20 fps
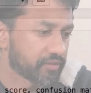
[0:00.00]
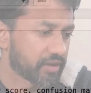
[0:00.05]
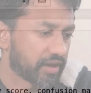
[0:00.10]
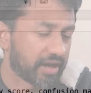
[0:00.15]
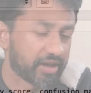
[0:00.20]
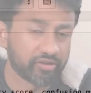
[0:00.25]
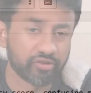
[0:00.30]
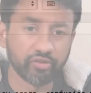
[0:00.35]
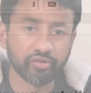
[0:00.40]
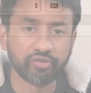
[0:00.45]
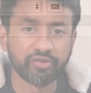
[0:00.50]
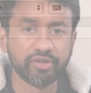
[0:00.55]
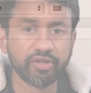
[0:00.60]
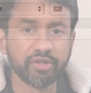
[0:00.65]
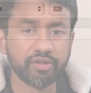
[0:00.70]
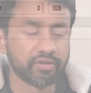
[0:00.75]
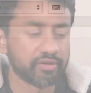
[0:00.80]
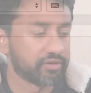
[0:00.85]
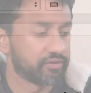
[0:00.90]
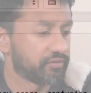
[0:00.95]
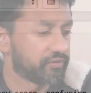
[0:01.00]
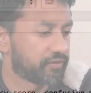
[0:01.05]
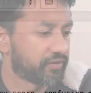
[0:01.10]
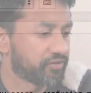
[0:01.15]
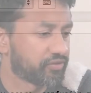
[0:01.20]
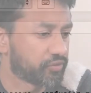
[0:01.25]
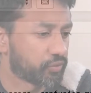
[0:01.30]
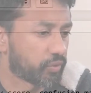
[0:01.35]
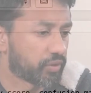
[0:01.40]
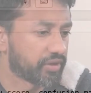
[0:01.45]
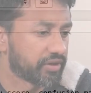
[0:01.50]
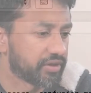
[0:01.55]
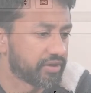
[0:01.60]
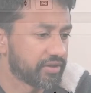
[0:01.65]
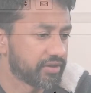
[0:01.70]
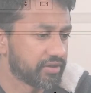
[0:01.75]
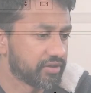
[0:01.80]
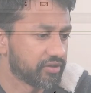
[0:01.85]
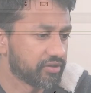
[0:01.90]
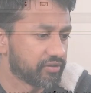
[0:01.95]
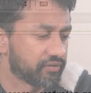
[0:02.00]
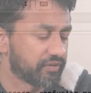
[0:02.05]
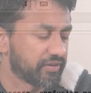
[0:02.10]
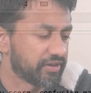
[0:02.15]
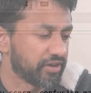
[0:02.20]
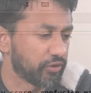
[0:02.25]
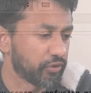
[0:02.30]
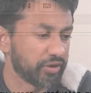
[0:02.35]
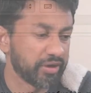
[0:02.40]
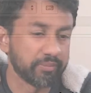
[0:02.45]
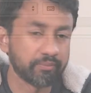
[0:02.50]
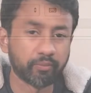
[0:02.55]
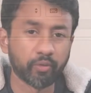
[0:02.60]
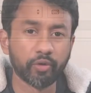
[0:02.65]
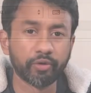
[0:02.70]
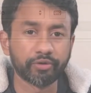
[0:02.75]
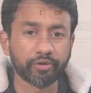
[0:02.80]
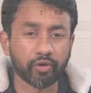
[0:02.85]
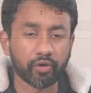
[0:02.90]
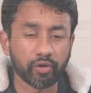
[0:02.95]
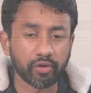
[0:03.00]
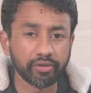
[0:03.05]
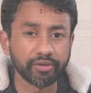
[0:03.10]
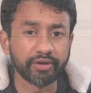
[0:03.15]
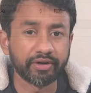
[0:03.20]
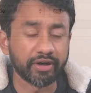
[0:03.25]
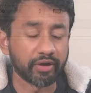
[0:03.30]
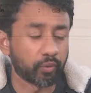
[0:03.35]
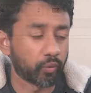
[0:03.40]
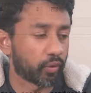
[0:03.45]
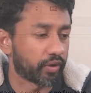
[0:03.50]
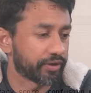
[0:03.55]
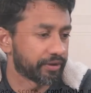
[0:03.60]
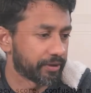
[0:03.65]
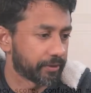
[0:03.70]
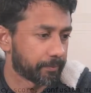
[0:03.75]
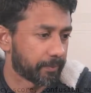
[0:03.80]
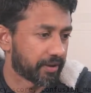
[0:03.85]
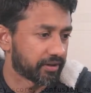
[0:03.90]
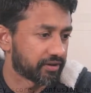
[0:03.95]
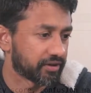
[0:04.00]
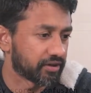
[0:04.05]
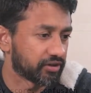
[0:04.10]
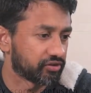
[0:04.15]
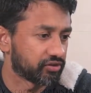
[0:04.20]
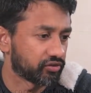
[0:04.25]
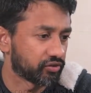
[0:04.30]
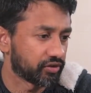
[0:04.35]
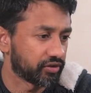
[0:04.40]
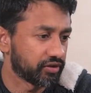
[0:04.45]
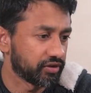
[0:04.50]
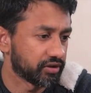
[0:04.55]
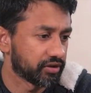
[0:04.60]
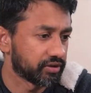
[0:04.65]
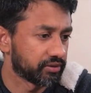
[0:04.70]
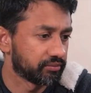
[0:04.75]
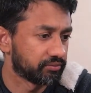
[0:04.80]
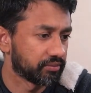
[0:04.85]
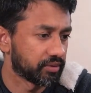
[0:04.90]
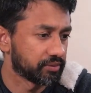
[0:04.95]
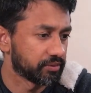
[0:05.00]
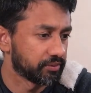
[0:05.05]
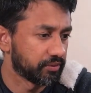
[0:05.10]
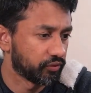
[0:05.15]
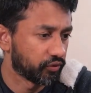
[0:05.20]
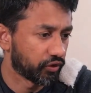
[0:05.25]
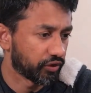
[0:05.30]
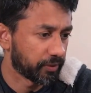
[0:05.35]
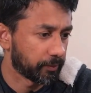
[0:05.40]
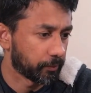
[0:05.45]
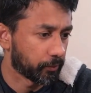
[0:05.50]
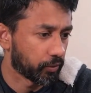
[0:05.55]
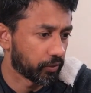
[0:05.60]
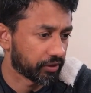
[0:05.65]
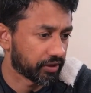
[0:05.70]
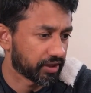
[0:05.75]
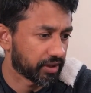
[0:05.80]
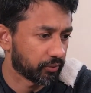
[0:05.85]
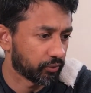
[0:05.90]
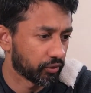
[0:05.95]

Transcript: As you see, first one is we need to import all the required package. So here, maybe before importing, I'm